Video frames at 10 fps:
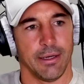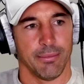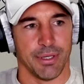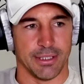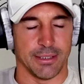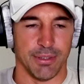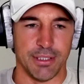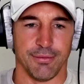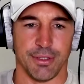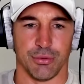But there's some
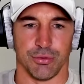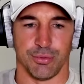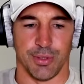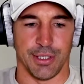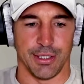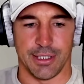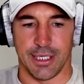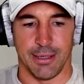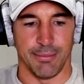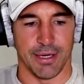individuals within the
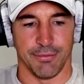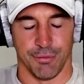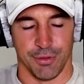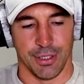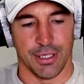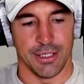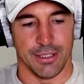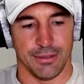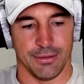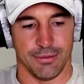team that have
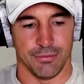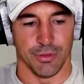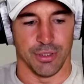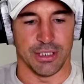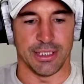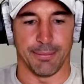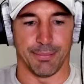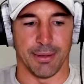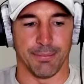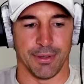really, really stepped
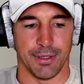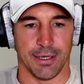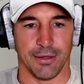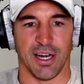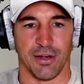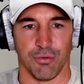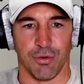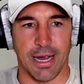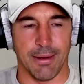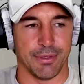up and
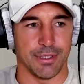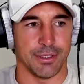grabbed